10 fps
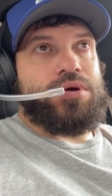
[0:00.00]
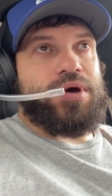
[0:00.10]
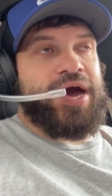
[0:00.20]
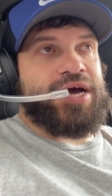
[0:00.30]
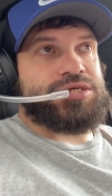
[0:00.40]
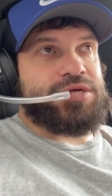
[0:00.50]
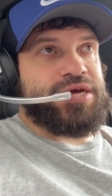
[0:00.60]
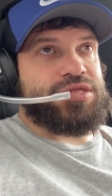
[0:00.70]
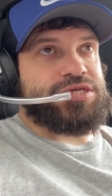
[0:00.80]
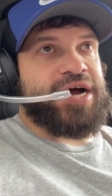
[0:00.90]
as
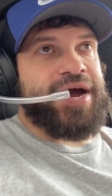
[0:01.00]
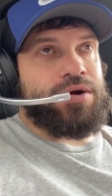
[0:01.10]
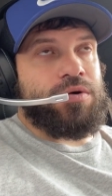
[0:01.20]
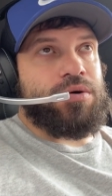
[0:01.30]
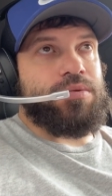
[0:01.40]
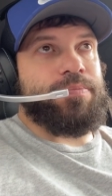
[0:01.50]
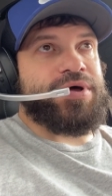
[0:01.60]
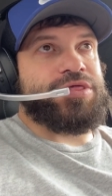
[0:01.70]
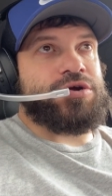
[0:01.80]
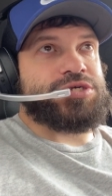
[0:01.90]
like the title,
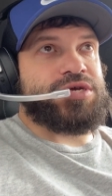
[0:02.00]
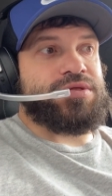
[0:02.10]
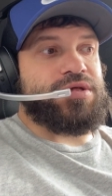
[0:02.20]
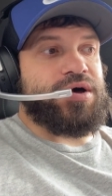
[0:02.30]
but there's a,